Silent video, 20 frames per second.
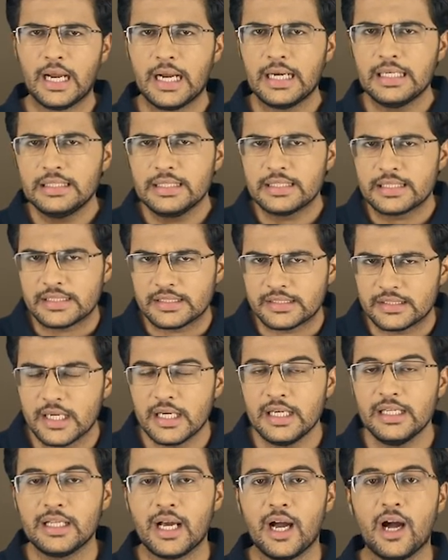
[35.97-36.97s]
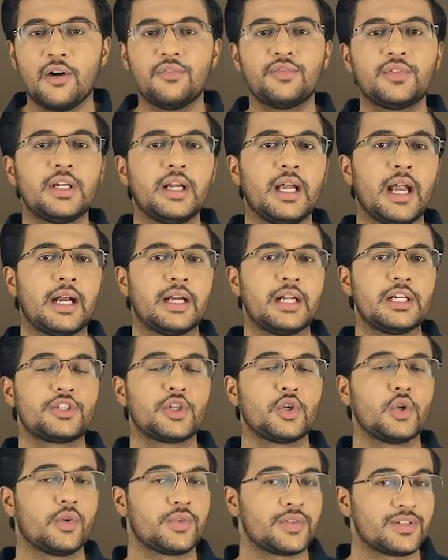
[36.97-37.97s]
And the result after
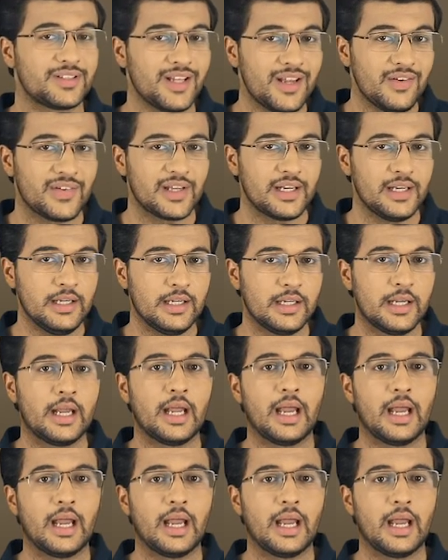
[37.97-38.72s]
addition of 7